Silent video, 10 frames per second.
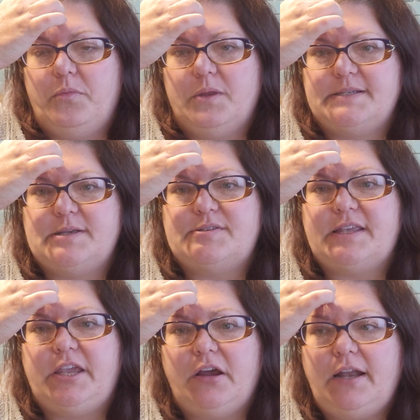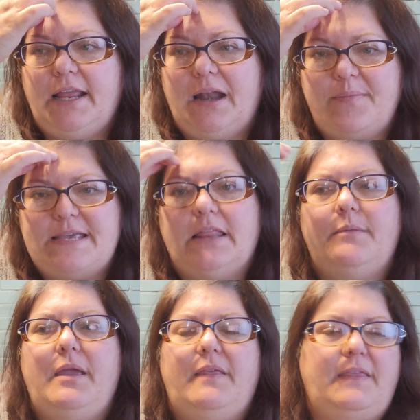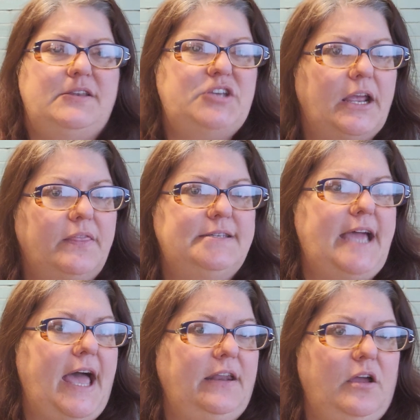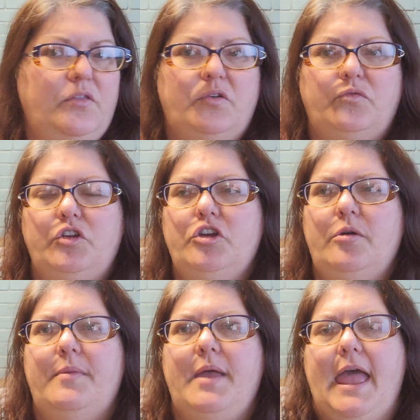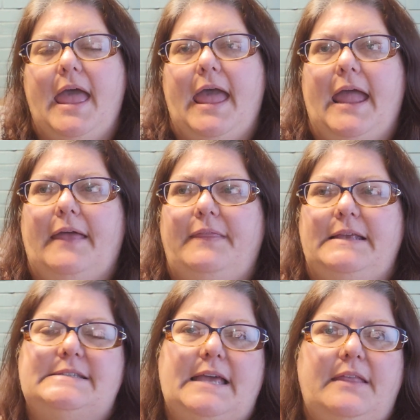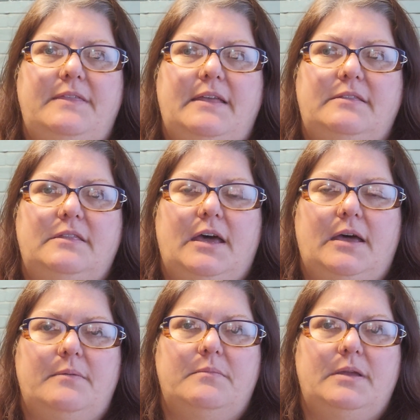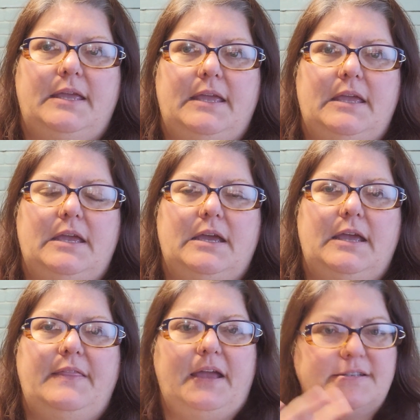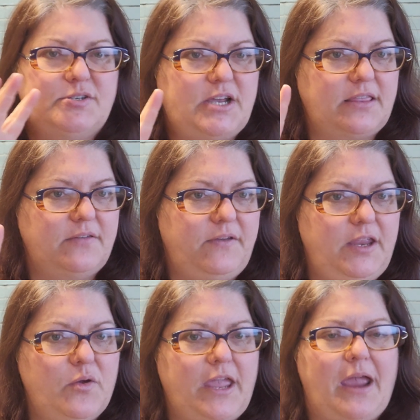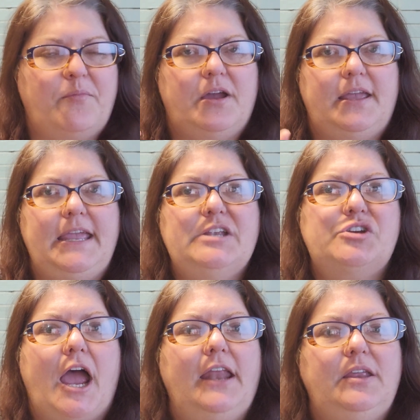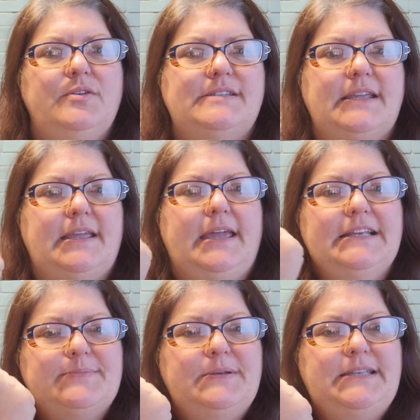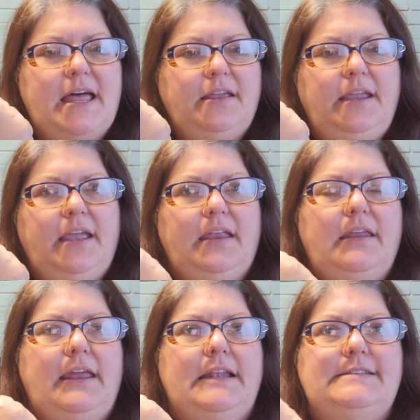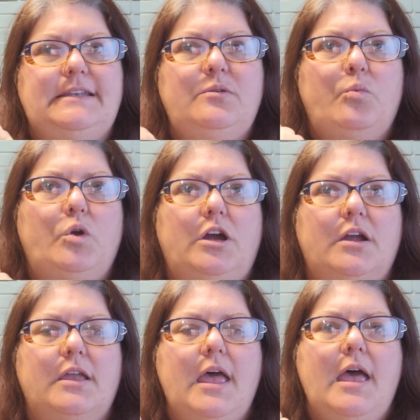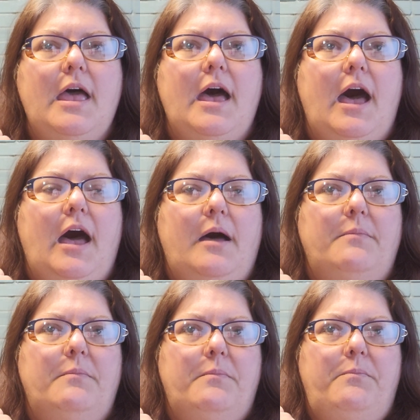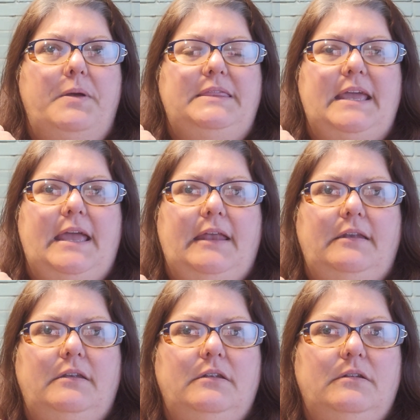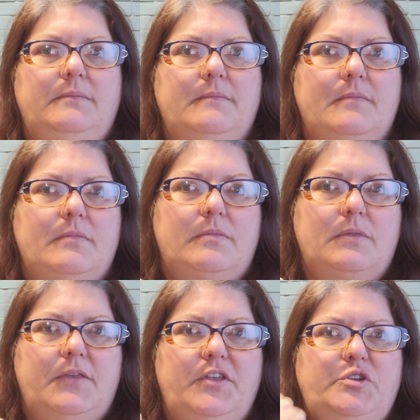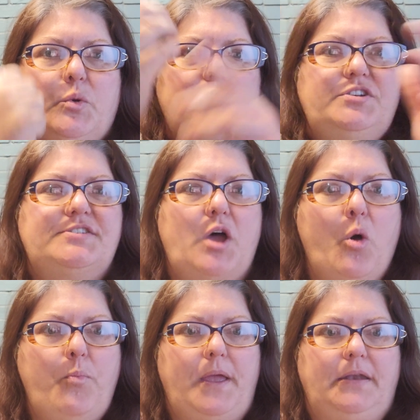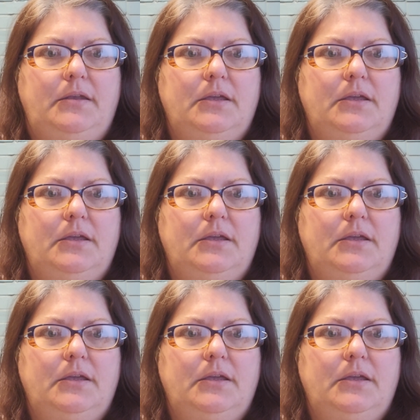So security ended up telling me that they checked the data on the room, and they said that and they also checked the video camera. He tried using his medallion and it didn't work. But then the door just opened.